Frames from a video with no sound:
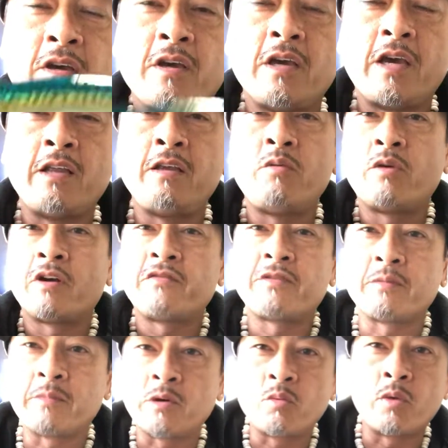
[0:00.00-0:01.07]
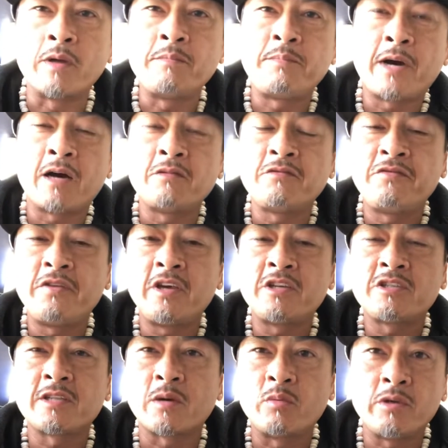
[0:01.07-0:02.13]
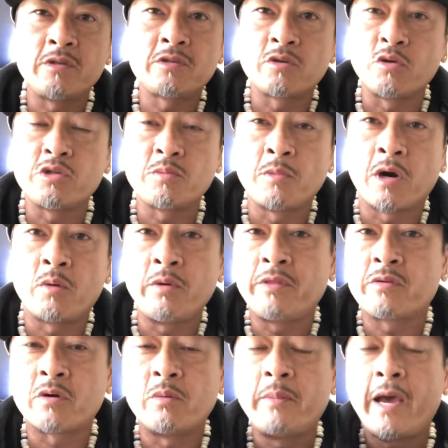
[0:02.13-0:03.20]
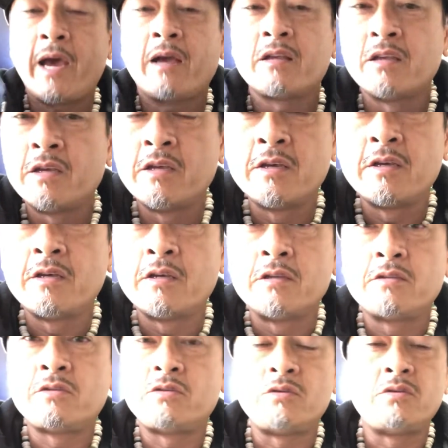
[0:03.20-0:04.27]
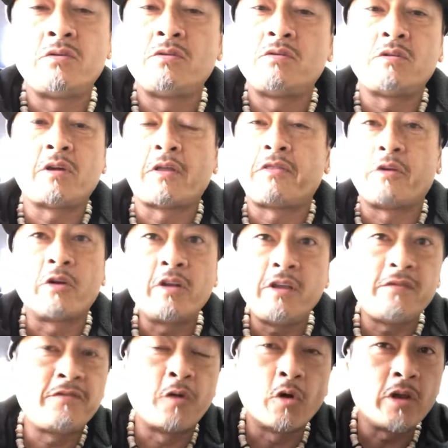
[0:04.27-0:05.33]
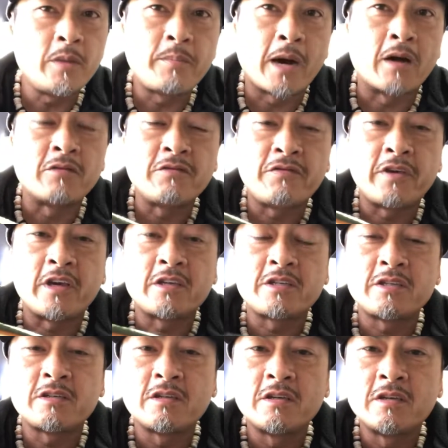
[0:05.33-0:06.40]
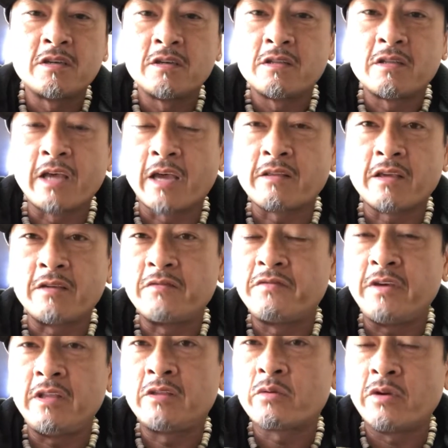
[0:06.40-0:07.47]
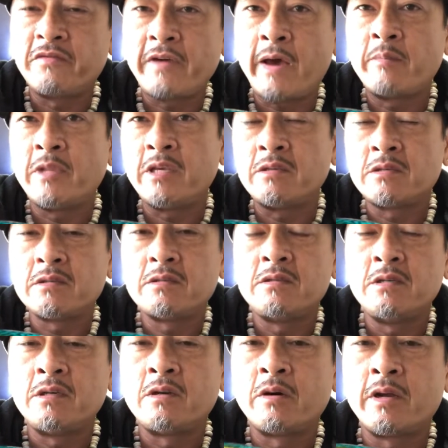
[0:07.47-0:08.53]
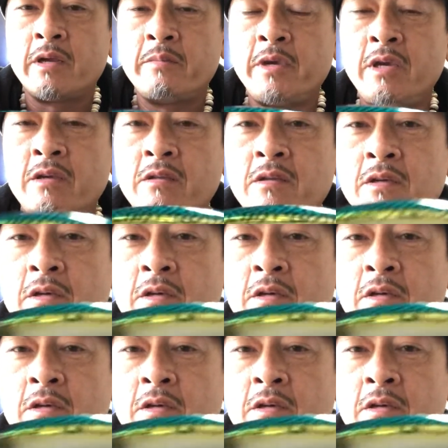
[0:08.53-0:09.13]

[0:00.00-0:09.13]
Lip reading: Anywhere from a 1-pound fish that was so small we throw back, to a 30-40-pound fish that can feed 3 families. You know what I mean?